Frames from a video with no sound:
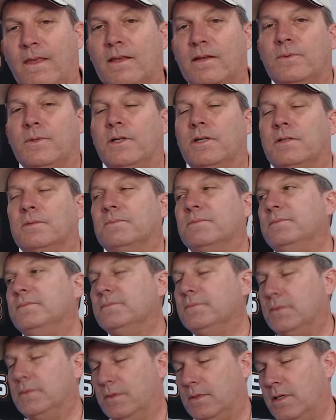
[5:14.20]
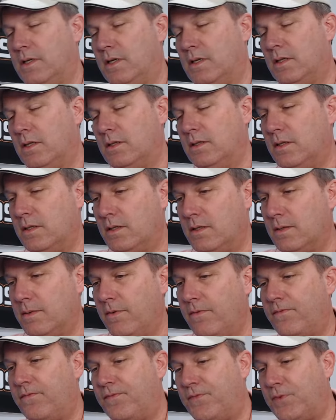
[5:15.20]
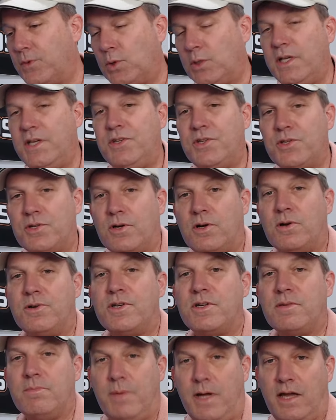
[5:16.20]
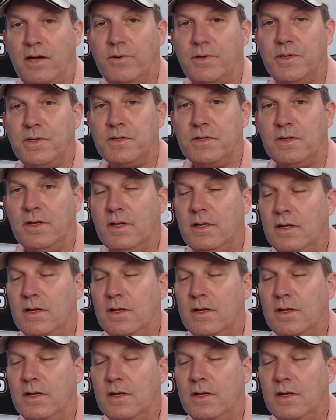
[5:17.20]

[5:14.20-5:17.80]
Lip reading: Well, fully charged batteries